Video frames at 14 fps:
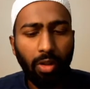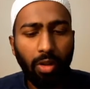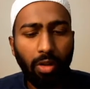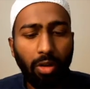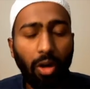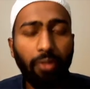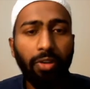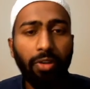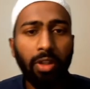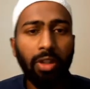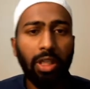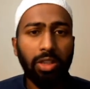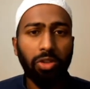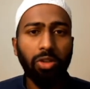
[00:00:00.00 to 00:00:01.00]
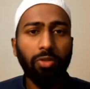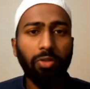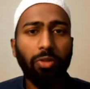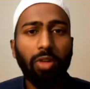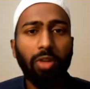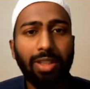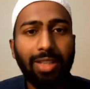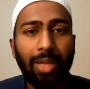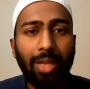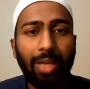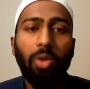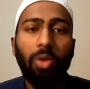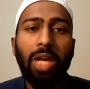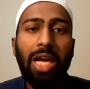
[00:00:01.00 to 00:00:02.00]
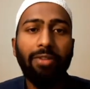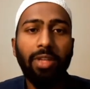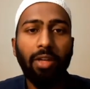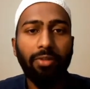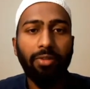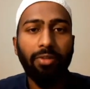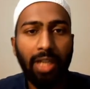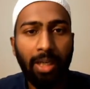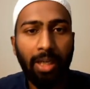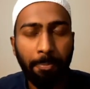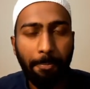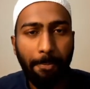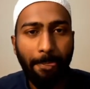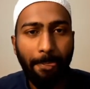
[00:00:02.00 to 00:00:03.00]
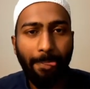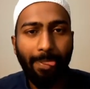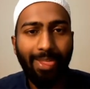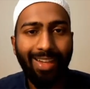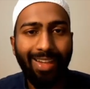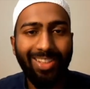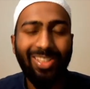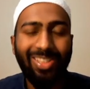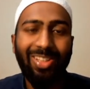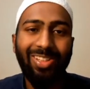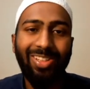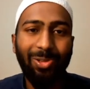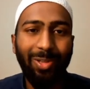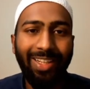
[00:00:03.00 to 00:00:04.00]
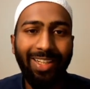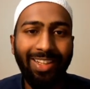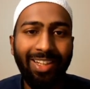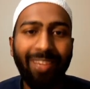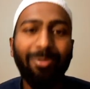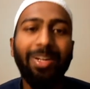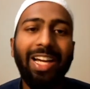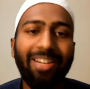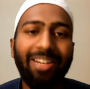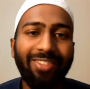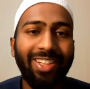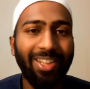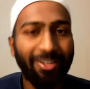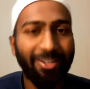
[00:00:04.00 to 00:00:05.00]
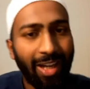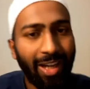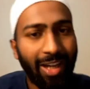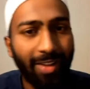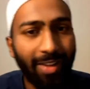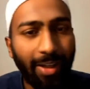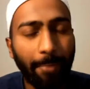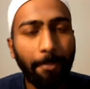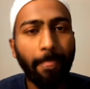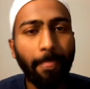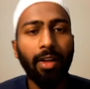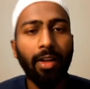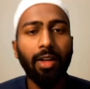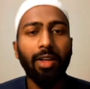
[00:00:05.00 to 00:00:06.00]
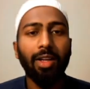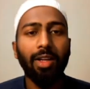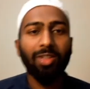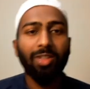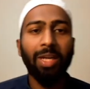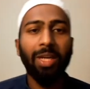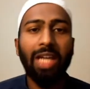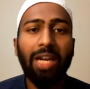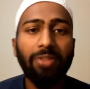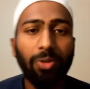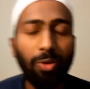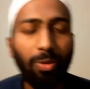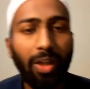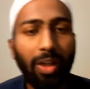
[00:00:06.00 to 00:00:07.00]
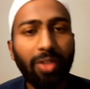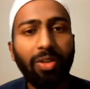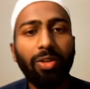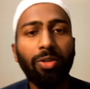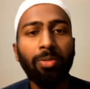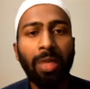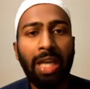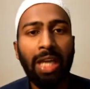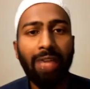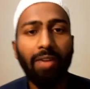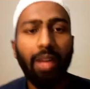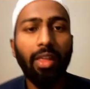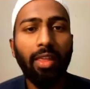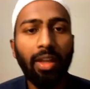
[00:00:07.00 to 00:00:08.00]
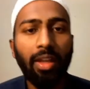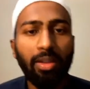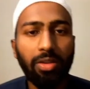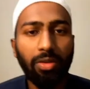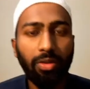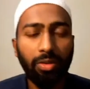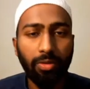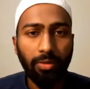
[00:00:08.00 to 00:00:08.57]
Often the excuse for us is that we don't have enough time. Surely enough, we have enough time for that. You may have schoolwork to do, you may have other things to do,